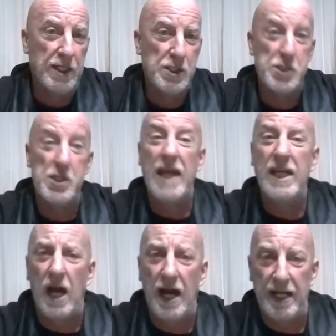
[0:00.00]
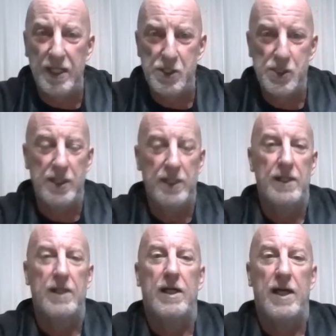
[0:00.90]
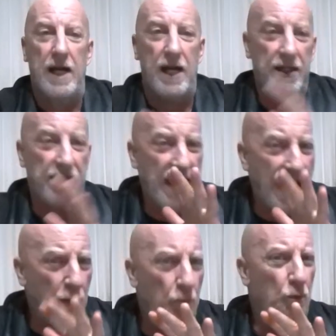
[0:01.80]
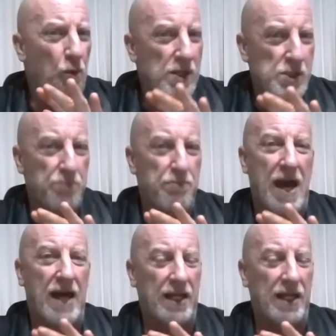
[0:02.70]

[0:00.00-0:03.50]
Snake Eyes, and that wasn't bad.